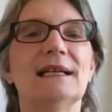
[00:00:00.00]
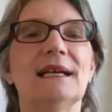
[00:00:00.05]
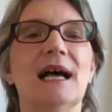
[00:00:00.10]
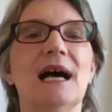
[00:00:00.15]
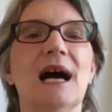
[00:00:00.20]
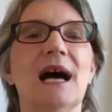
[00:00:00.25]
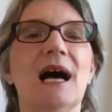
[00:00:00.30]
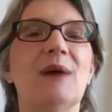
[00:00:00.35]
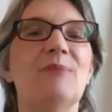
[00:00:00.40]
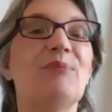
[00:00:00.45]

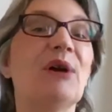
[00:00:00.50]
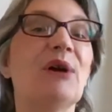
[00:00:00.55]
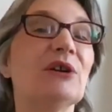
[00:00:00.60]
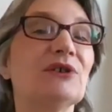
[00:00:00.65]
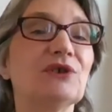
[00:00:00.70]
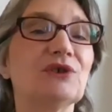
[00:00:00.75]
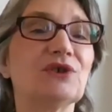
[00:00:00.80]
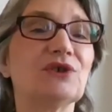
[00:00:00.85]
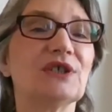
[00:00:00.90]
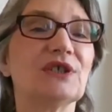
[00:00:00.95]
a
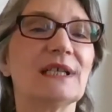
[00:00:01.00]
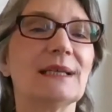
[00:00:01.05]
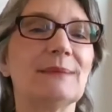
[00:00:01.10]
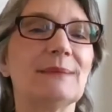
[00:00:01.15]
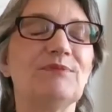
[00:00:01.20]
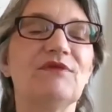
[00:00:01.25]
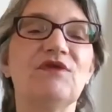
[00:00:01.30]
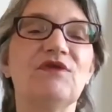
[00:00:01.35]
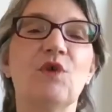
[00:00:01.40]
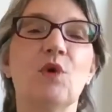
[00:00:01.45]
partnership
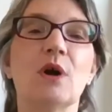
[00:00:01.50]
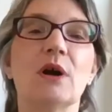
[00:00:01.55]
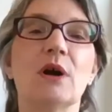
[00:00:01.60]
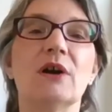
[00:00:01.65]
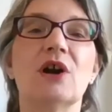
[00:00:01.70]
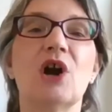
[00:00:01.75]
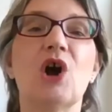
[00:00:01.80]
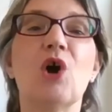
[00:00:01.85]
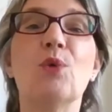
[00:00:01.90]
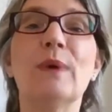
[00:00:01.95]

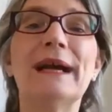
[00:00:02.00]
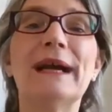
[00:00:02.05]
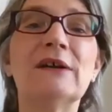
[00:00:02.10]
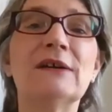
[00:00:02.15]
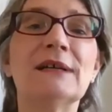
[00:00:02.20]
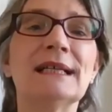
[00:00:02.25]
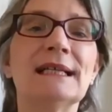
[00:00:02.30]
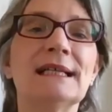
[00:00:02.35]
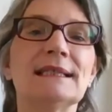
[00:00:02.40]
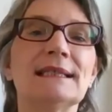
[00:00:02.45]
for
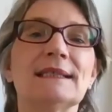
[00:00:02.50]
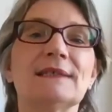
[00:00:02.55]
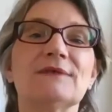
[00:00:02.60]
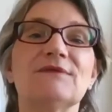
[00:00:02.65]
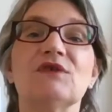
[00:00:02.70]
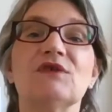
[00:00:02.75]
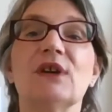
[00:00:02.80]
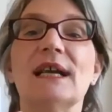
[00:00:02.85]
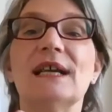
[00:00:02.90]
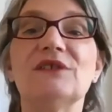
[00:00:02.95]
awareness,
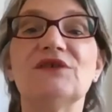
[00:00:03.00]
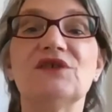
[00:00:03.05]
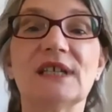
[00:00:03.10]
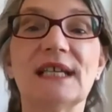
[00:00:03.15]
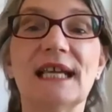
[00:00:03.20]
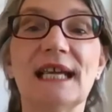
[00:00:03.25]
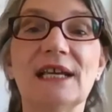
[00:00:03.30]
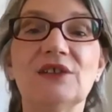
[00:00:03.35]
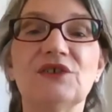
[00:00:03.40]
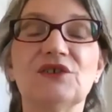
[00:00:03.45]
for
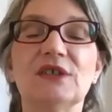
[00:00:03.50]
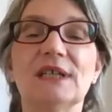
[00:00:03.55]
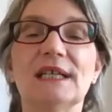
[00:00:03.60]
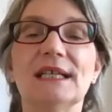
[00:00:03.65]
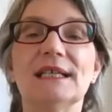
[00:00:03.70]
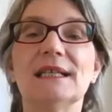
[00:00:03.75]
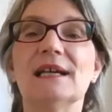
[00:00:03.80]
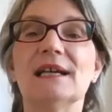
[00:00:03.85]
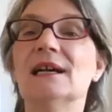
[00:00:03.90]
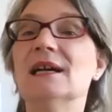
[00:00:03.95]

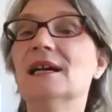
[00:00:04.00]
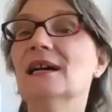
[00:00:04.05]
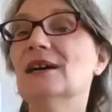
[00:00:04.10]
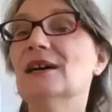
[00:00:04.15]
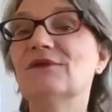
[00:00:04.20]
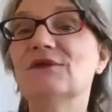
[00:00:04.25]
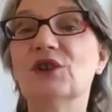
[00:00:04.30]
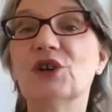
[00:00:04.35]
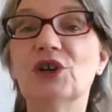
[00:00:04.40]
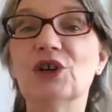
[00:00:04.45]
education,
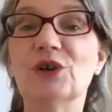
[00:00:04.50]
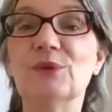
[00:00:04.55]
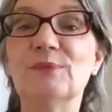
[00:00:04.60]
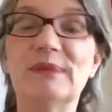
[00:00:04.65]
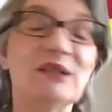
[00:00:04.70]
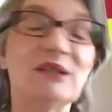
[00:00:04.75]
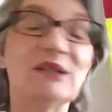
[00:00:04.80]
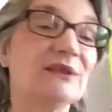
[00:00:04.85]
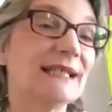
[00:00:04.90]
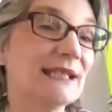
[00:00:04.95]
for
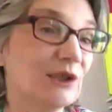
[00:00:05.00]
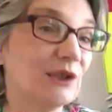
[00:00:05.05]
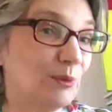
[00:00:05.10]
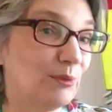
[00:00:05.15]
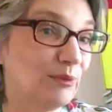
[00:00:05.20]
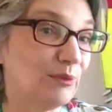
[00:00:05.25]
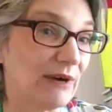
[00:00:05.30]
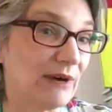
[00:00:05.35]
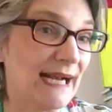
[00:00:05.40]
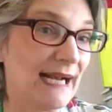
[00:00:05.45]
building your
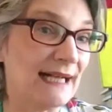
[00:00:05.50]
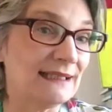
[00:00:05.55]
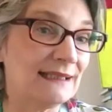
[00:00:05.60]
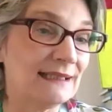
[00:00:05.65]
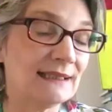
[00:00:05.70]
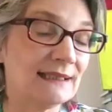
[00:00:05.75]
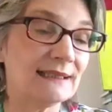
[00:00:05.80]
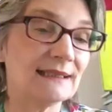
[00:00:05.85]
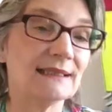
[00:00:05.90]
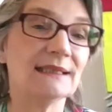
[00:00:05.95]

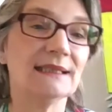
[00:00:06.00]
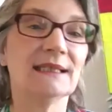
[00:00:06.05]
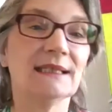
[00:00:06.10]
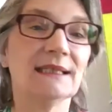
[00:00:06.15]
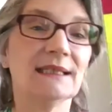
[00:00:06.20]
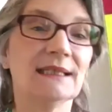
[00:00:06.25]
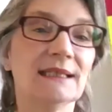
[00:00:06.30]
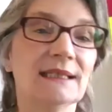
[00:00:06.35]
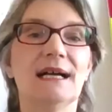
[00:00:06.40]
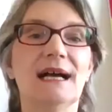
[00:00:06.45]
brand.
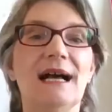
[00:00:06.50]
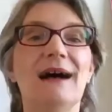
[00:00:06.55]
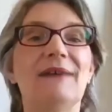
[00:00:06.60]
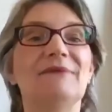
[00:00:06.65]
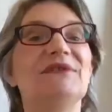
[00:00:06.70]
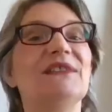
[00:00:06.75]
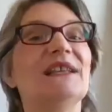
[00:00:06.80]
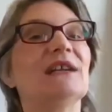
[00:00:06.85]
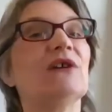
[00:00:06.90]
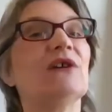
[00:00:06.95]

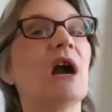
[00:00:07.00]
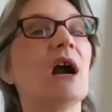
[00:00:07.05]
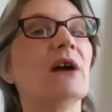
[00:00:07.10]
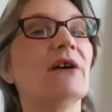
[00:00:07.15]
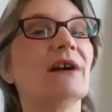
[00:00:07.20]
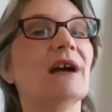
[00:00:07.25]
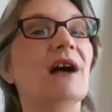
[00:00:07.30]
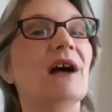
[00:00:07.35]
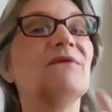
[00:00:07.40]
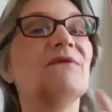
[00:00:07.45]
There
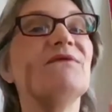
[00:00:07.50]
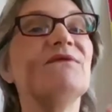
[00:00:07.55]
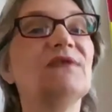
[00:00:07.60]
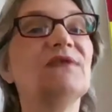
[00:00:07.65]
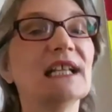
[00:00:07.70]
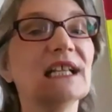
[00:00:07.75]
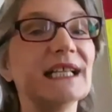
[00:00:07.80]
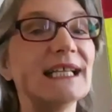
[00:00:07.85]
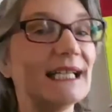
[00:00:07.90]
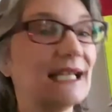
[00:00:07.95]
are
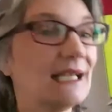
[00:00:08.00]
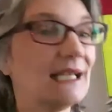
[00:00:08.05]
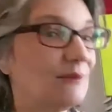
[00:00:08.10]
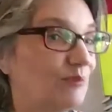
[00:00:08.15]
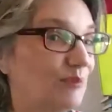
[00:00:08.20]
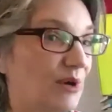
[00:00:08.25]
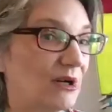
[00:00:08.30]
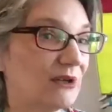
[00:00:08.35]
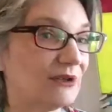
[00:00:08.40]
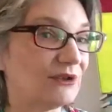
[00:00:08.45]
affiliate
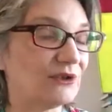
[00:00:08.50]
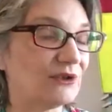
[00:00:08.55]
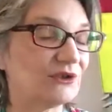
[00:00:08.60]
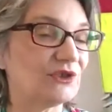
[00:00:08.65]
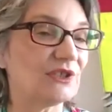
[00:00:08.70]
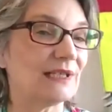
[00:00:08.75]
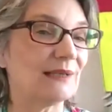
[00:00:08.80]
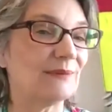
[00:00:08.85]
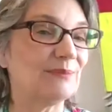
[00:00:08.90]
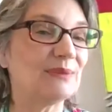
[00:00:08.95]

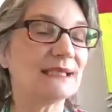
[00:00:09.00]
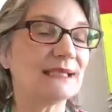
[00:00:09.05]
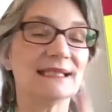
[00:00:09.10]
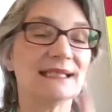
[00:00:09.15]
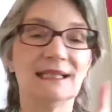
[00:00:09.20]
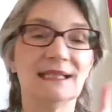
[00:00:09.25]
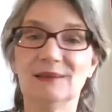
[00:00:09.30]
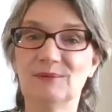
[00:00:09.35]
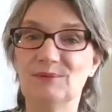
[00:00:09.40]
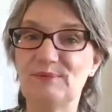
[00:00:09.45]
partnerships.
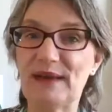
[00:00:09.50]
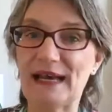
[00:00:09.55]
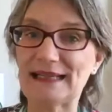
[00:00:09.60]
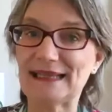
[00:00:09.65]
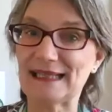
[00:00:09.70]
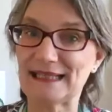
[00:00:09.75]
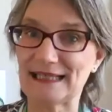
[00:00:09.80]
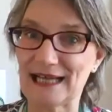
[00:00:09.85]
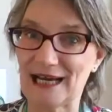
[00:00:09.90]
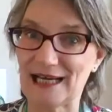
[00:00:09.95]
Beth
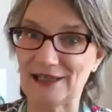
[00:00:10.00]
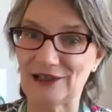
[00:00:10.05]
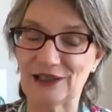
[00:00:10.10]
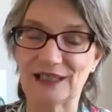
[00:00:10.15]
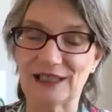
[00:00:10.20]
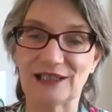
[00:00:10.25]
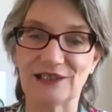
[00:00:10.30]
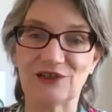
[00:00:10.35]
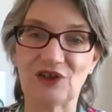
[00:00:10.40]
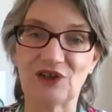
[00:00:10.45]
and I are
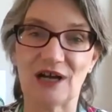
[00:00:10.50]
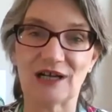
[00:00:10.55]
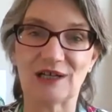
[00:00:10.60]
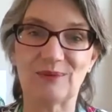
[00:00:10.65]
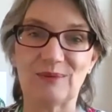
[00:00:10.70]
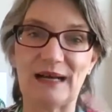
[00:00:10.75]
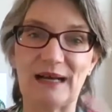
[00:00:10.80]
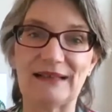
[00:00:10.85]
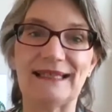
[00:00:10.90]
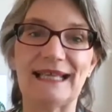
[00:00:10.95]
going to talk
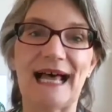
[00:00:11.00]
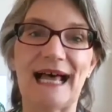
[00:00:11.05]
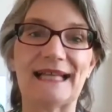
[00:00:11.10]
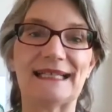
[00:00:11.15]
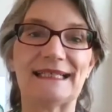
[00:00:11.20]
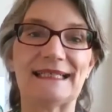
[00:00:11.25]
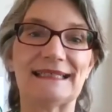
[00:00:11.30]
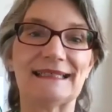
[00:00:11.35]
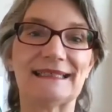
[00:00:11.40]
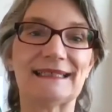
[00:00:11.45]
about that
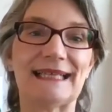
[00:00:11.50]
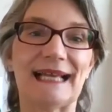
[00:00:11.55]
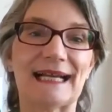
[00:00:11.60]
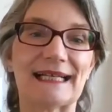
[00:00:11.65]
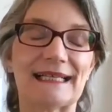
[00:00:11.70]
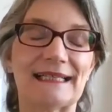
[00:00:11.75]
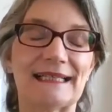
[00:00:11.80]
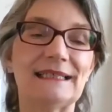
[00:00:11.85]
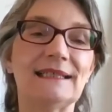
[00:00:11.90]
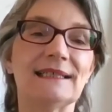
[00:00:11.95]
in a
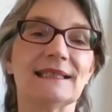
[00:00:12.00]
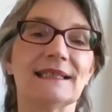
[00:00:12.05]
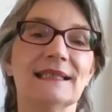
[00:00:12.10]
second.